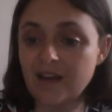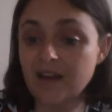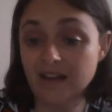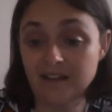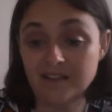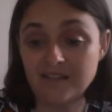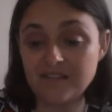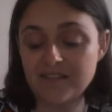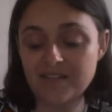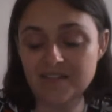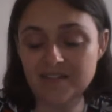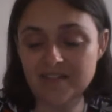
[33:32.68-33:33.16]

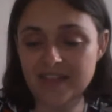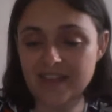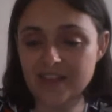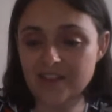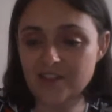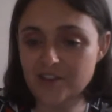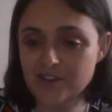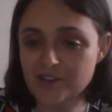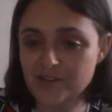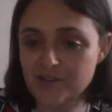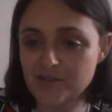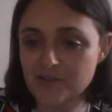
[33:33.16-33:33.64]

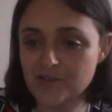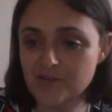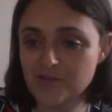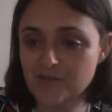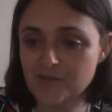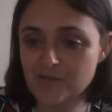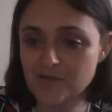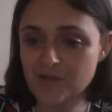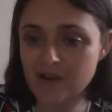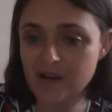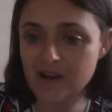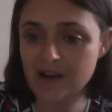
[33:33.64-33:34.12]
think
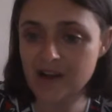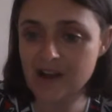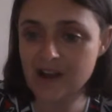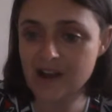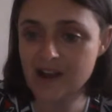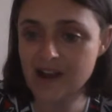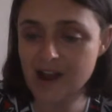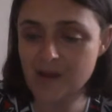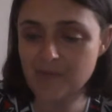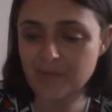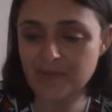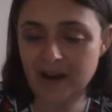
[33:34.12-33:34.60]
you
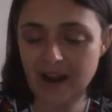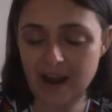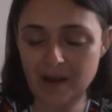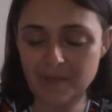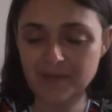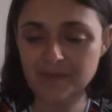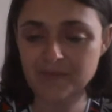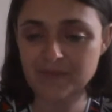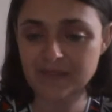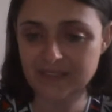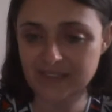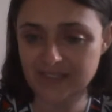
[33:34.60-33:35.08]
are
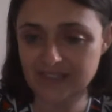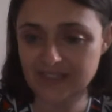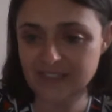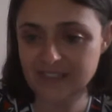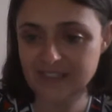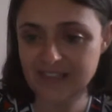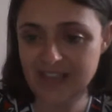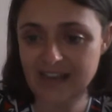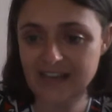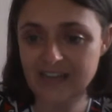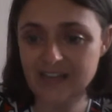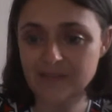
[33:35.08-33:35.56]
perhaps
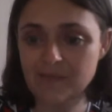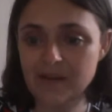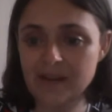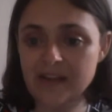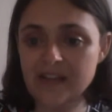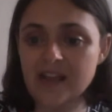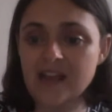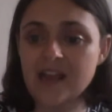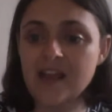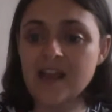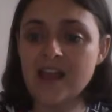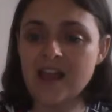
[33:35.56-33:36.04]
misunderstanding
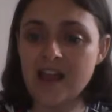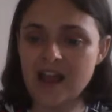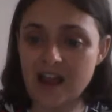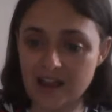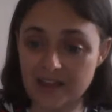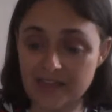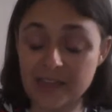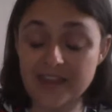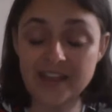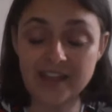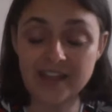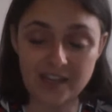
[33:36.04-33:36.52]
me. I
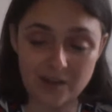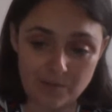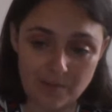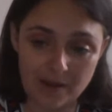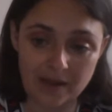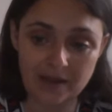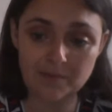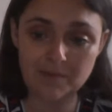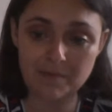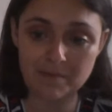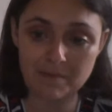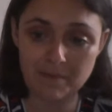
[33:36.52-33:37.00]
think in a
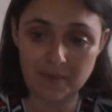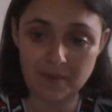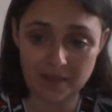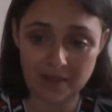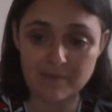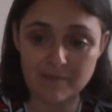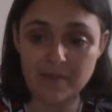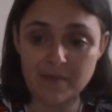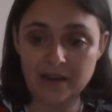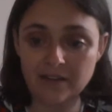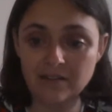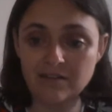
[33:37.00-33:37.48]

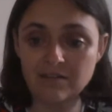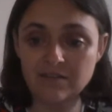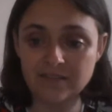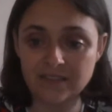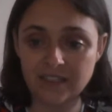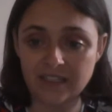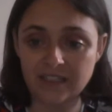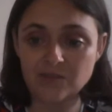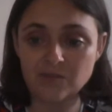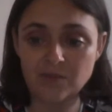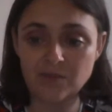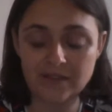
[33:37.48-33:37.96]
mathematical
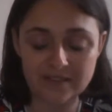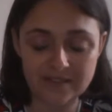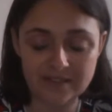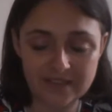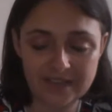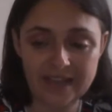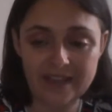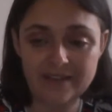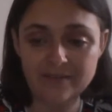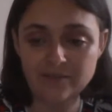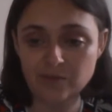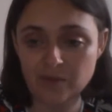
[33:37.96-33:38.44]
sense, when
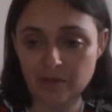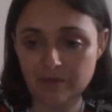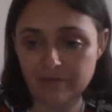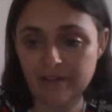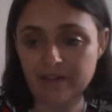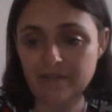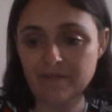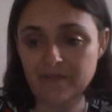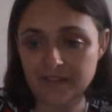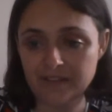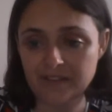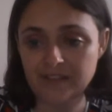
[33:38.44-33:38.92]
slaves were
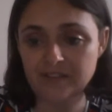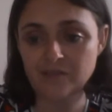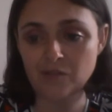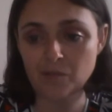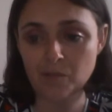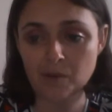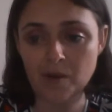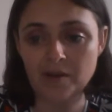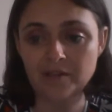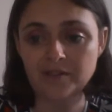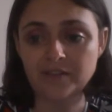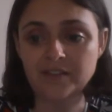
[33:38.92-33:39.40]
3/5 of a
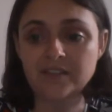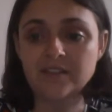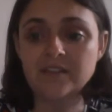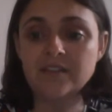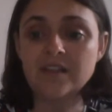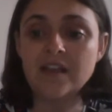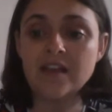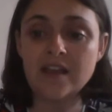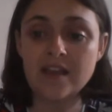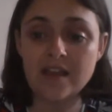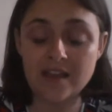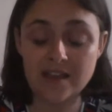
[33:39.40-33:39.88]
person,
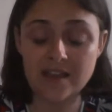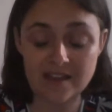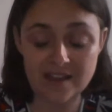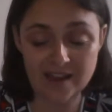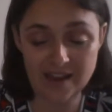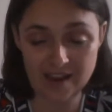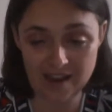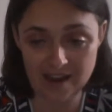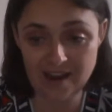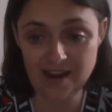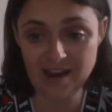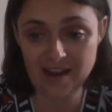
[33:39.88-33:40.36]

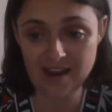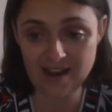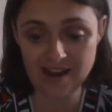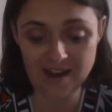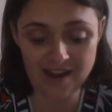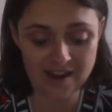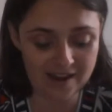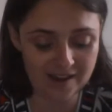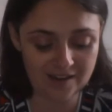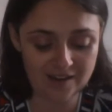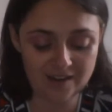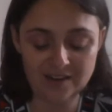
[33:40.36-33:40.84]

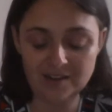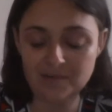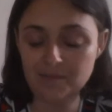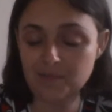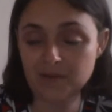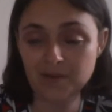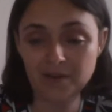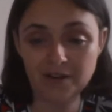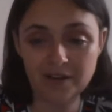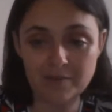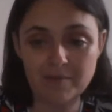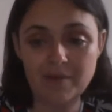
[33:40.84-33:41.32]
in a
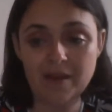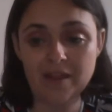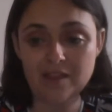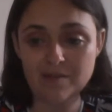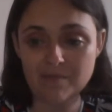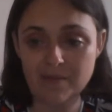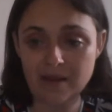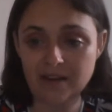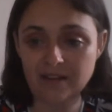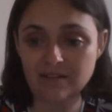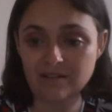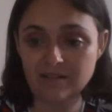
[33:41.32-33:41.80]
purely
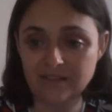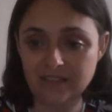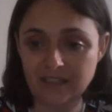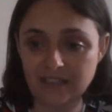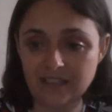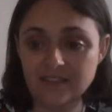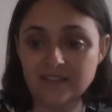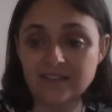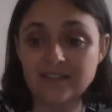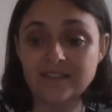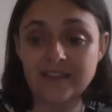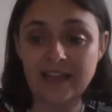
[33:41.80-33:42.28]
mathematical
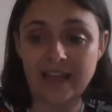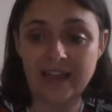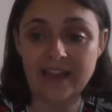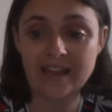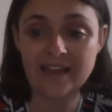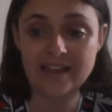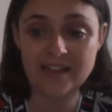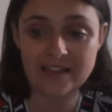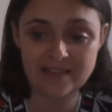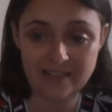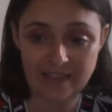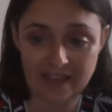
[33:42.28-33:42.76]
sense,
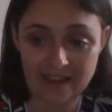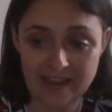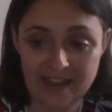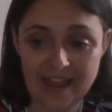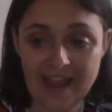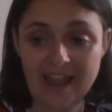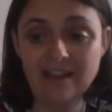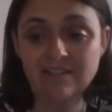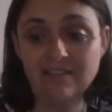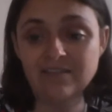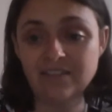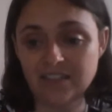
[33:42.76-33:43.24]
they
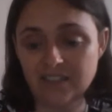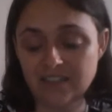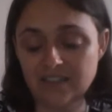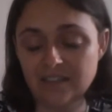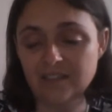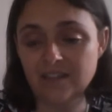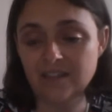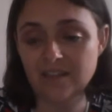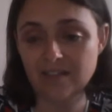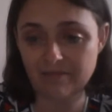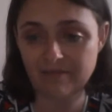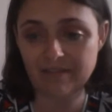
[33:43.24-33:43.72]

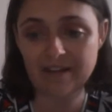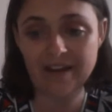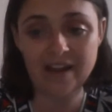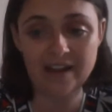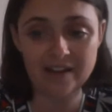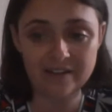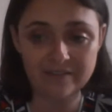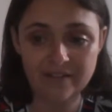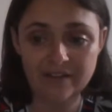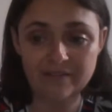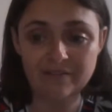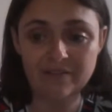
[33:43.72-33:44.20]
counted 3
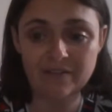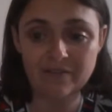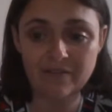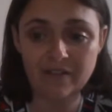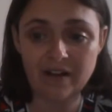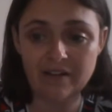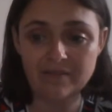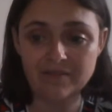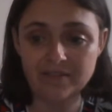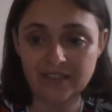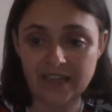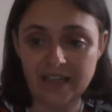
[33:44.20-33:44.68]
out of every
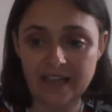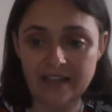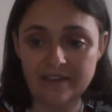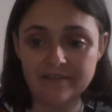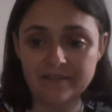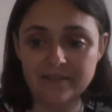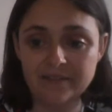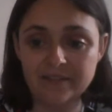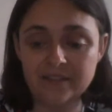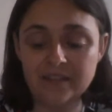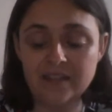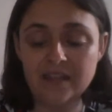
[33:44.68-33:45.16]
5
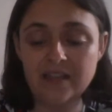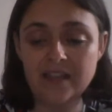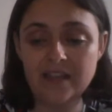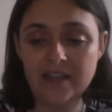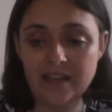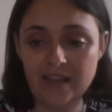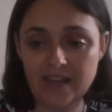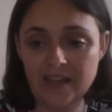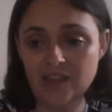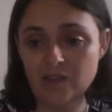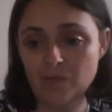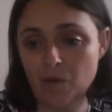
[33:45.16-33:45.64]
slaves
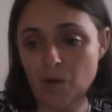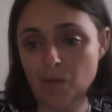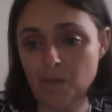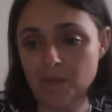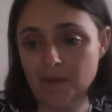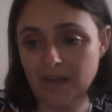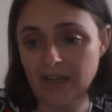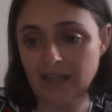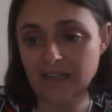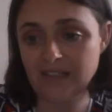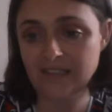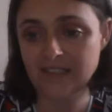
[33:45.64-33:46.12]
in the
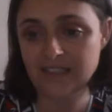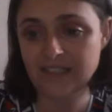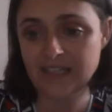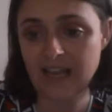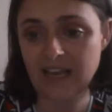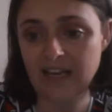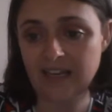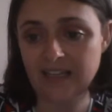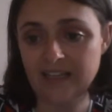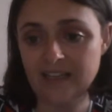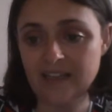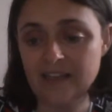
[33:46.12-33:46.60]
population
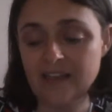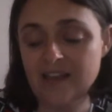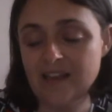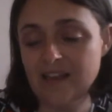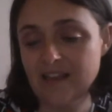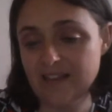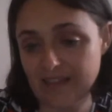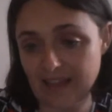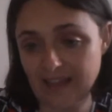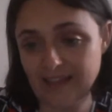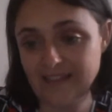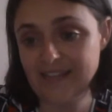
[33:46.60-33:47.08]
tally.
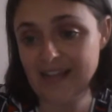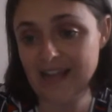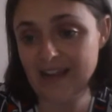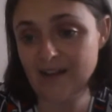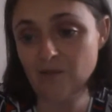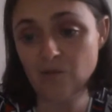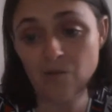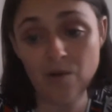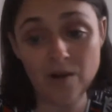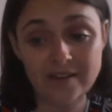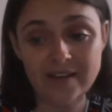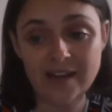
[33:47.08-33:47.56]
That's how
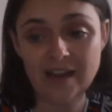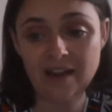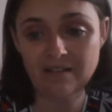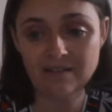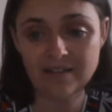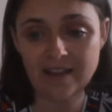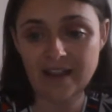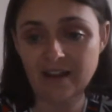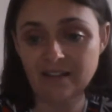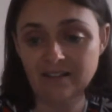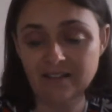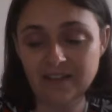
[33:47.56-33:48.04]
it worked
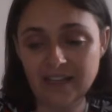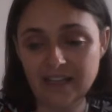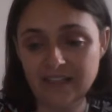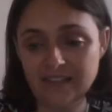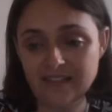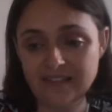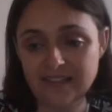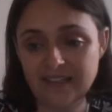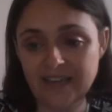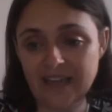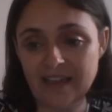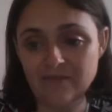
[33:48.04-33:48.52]
out, counting
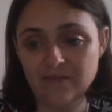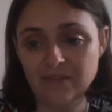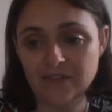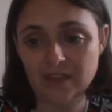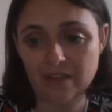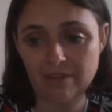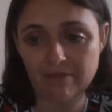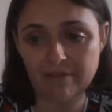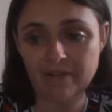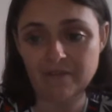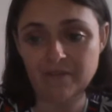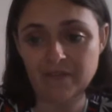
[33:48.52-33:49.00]
each slave as
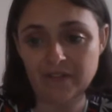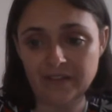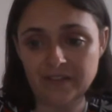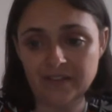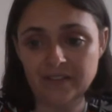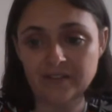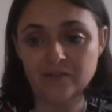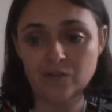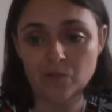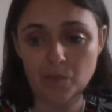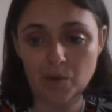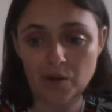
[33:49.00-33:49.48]
3/5
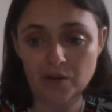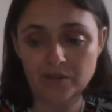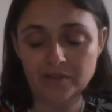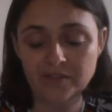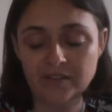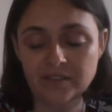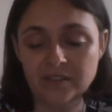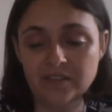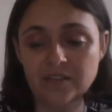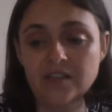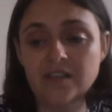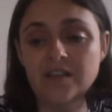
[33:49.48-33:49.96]
of a
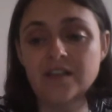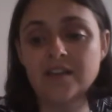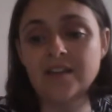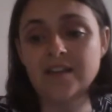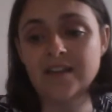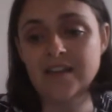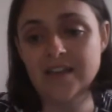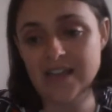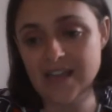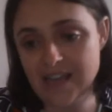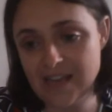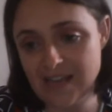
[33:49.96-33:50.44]
person
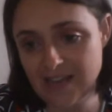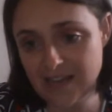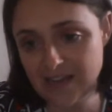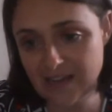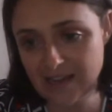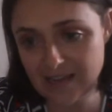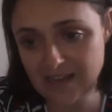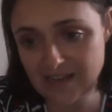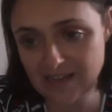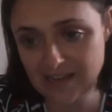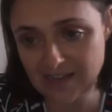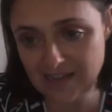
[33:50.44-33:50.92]

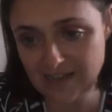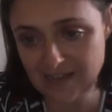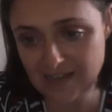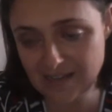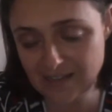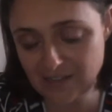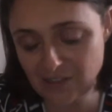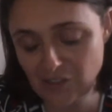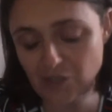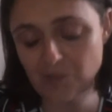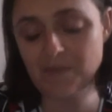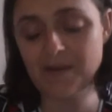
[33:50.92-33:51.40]

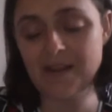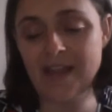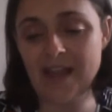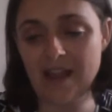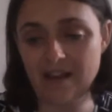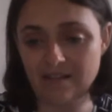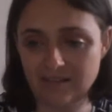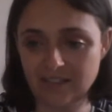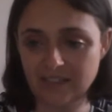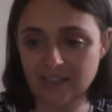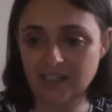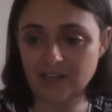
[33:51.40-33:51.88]
to be
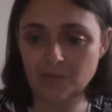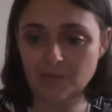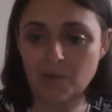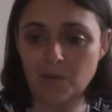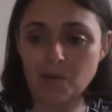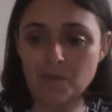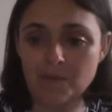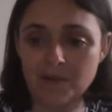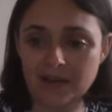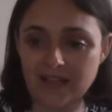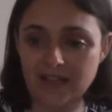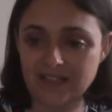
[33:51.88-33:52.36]
counted in a
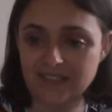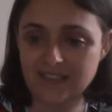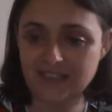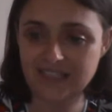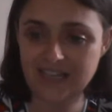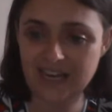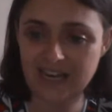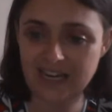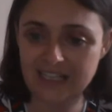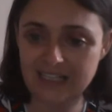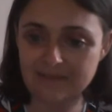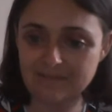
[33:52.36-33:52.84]
population
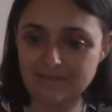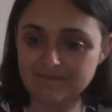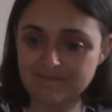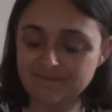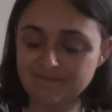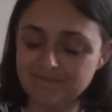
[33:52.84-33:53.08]
tally.